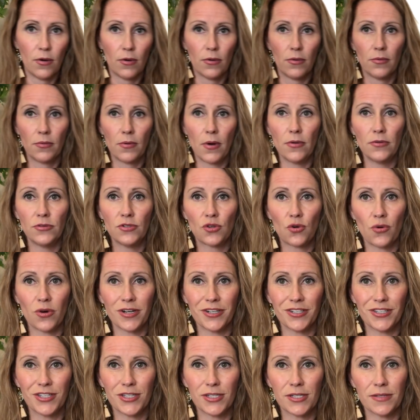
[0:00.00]
Rose
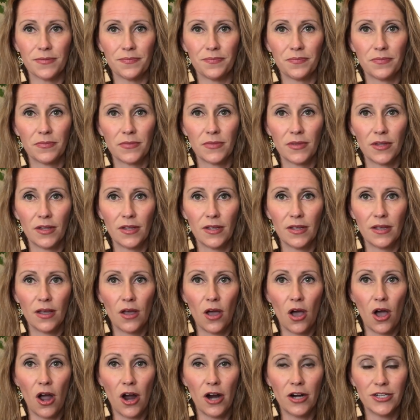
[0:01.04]
quartz,
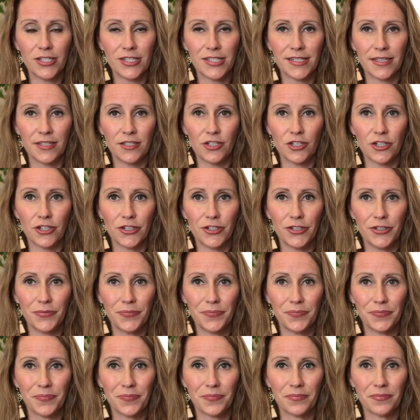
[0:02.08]
heart-centered,
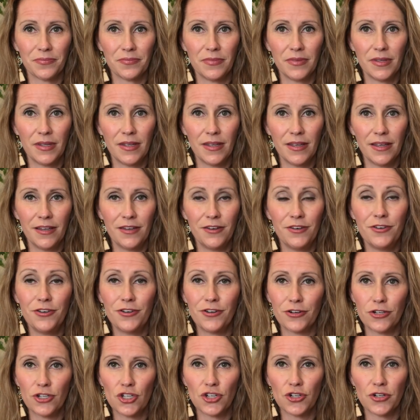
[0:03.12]

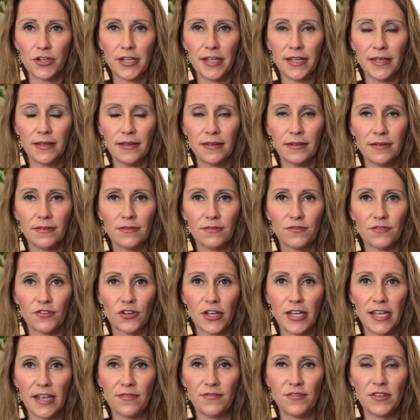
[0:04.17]
nurturing,
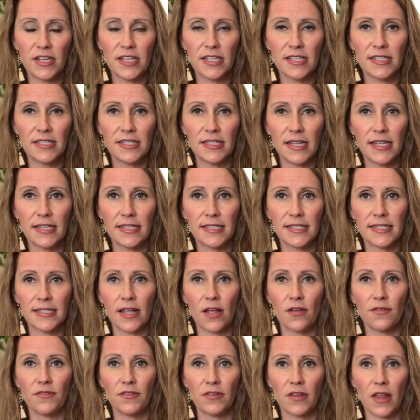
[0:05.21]
forgiveness, and
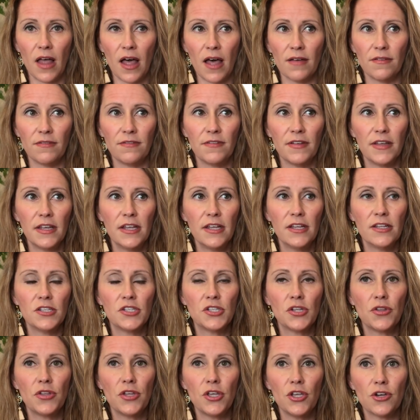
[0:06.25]
self-love,
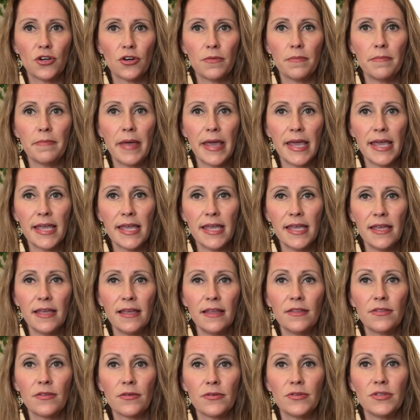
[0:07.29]
so that you're
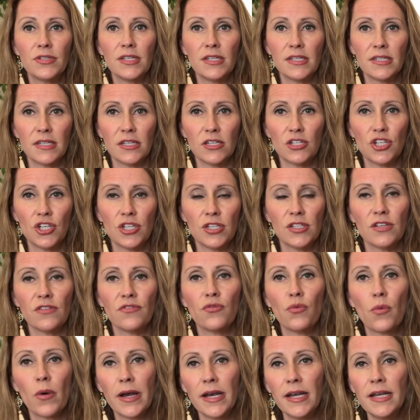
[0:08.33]
making those decisions
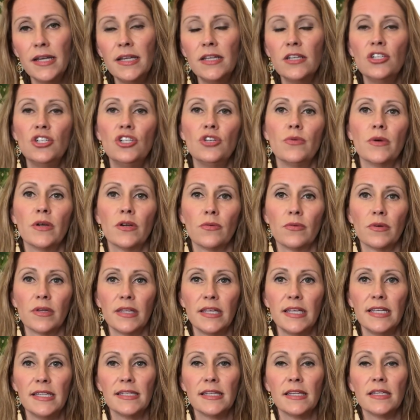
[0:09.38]
of what it is you want to
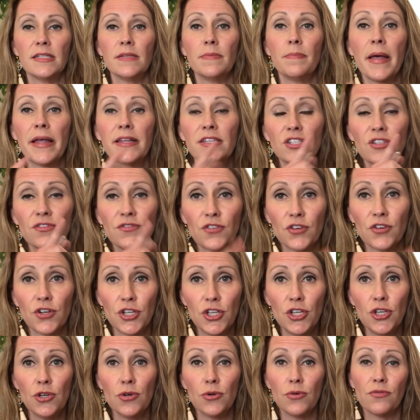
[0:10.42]
release. It's best for
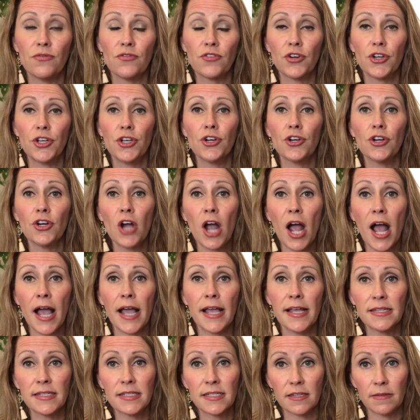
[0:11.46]
you, for your
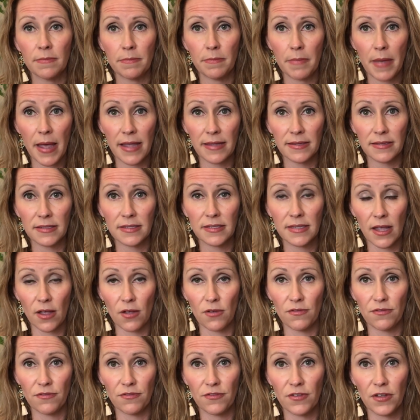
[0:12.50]
highest and best
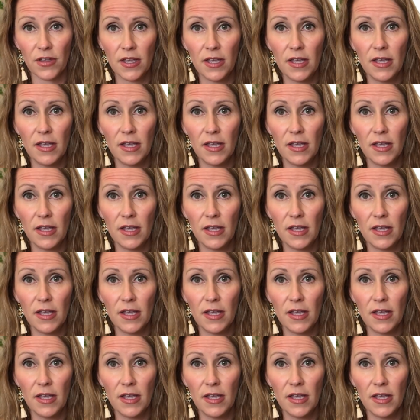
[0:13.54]
self.